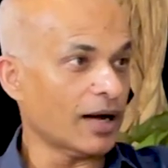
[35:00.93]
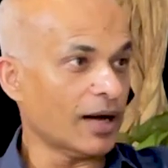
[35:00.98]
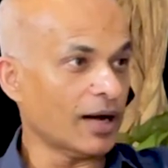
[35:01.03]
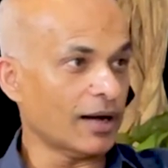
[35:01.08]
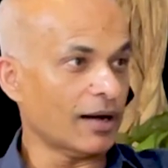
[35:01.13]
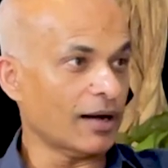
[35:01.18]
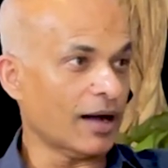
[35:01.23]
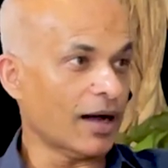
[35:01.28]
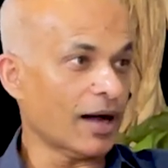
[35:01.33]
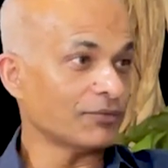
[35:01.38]

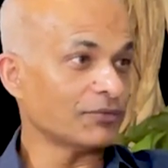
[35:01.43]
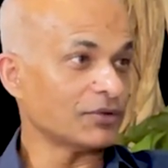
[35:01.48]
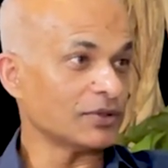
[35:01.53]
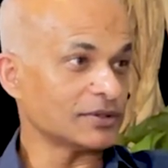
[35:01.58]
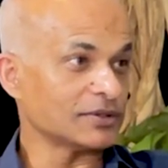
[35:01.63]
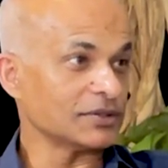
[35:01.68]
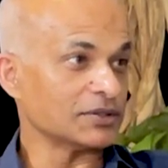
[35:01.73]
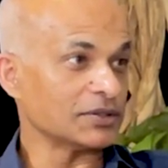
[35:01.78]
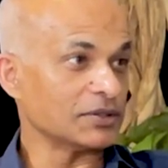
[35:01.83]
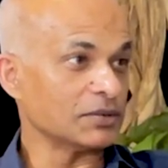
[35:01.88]

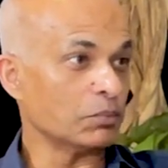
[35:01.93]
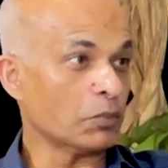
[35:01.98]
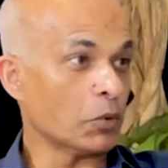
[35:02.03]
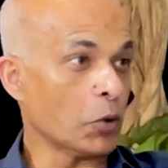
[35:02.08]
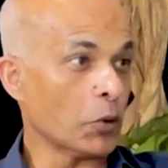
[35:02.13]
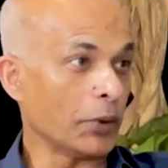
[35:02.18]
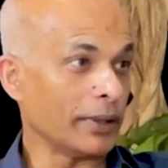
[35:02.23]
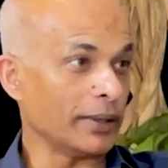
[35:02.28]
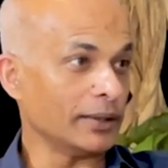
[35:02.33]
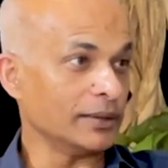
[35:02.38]
after a certain
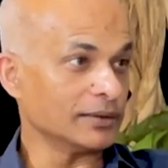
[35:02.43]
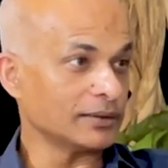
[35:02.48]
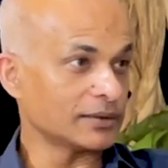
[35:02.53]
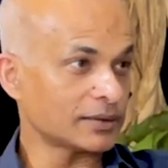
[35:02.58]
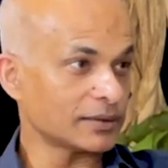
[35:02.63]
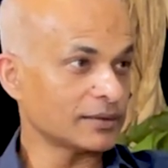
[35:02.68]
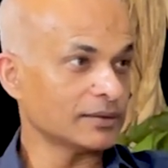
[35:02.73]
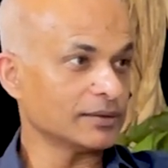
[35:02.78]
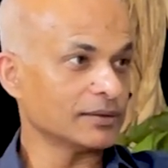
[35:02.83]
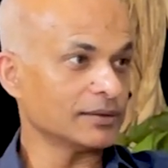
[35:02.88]

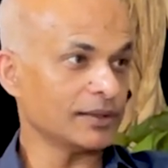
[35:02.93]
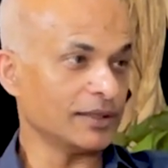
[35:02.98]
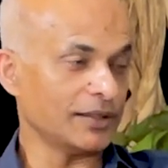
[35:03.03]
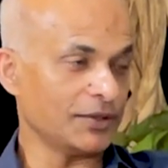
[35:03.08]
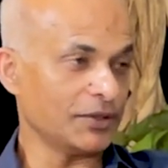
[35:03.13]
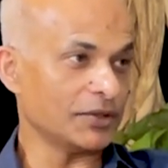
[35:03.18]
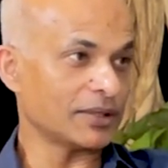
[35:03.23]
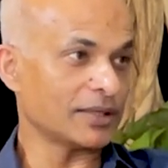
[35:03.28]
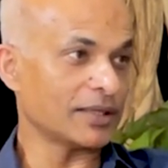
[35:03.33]
point in